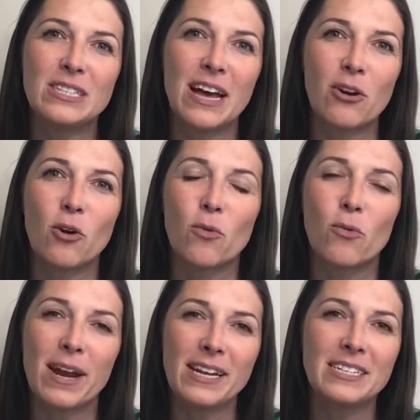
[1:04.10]
are
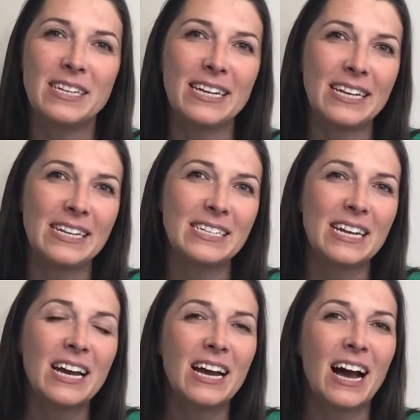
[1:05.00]
ready to eat.
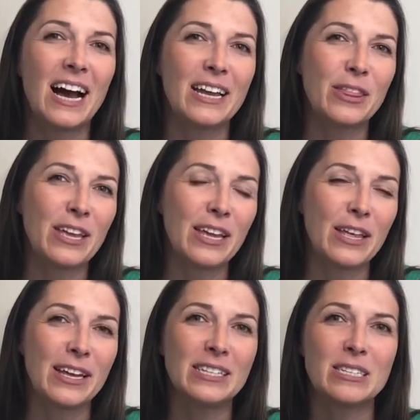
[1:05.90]
I think
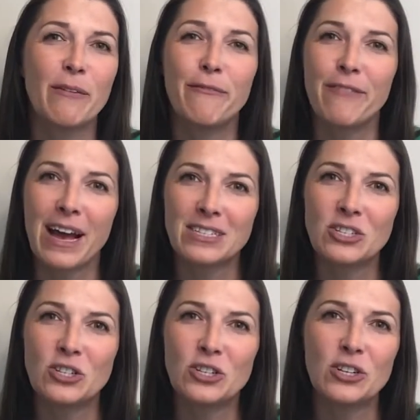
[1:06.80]
it's
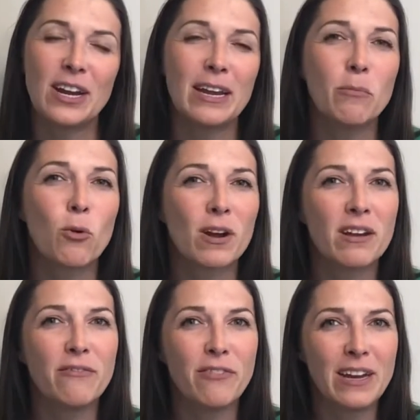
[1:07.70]
faster and more
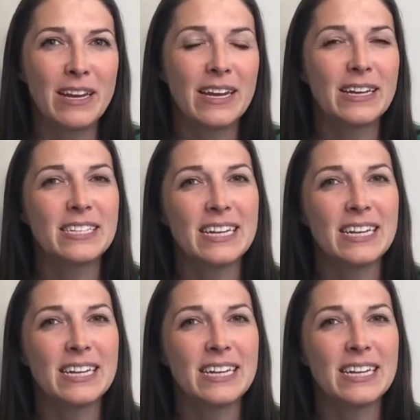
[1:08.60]
convenient